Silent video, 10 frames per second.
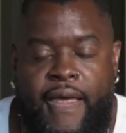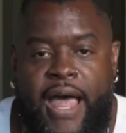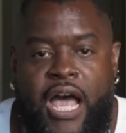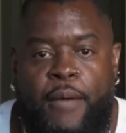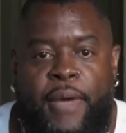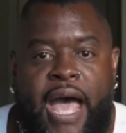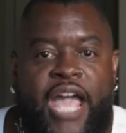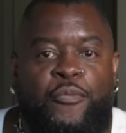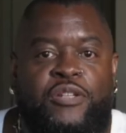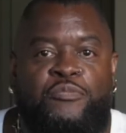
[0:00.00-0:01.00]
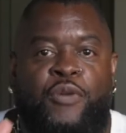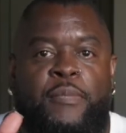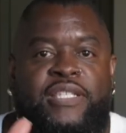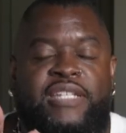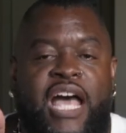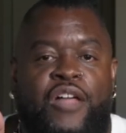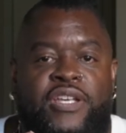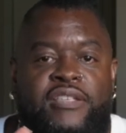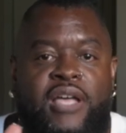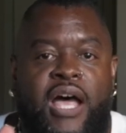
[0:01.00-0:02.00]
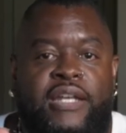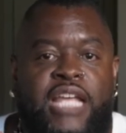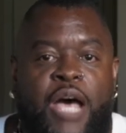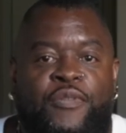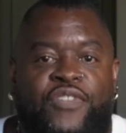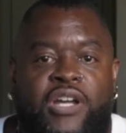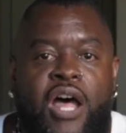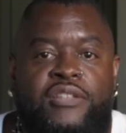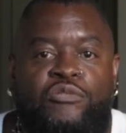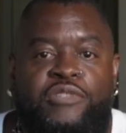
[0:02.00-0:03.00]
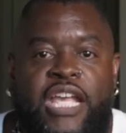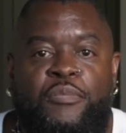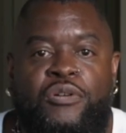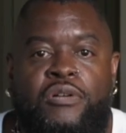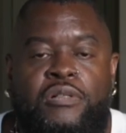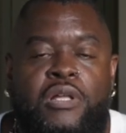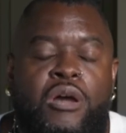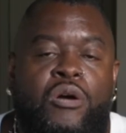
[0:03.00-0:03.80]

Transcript: I would probably style these on top of a console table